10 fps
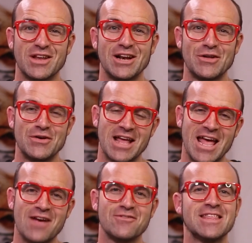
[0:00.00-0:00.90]
learn
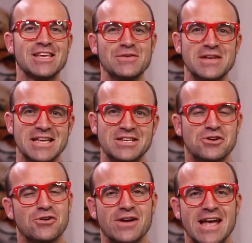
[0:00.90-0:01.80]
everything you need to
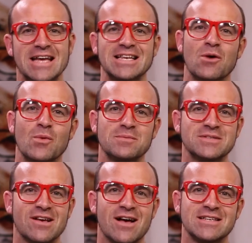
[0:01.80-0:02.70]
create a
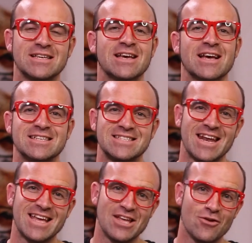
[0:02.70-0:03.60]
website,
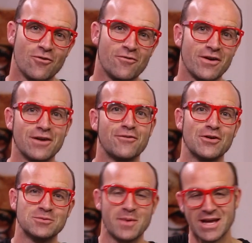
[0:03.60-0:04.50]
starting at your very
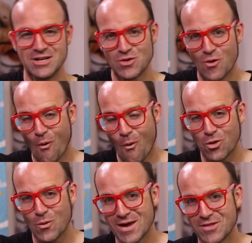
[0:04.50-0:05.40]
first page all
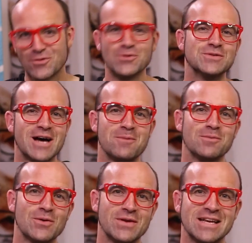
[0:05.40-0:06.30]
the way through to
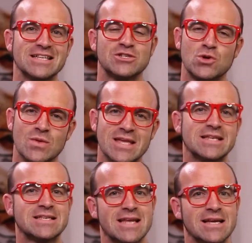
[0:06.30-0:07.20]
uploading it to the
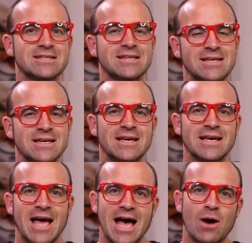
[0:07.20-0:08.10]
internet.
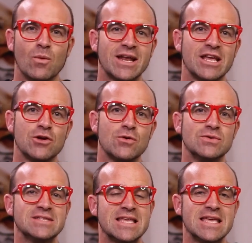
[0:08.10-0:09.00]
We're going to
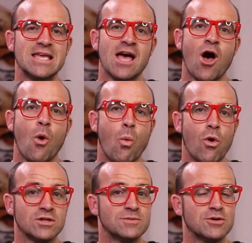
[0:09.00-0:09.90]
use the
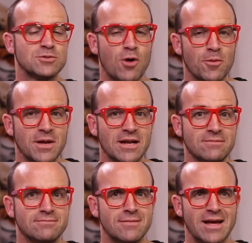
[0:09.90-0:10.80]
world's most popular
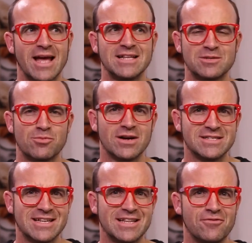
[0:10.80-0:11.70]
and
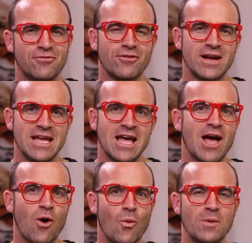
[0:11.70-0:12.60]
surprisingly free
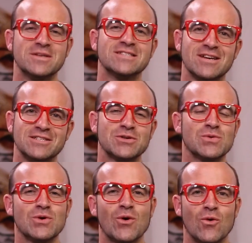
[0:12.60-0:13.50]
web design
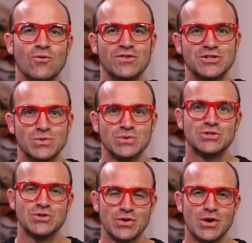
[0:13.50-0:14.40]
tool called Visual
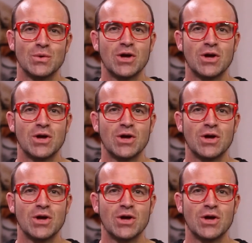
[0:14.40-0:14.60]
Studio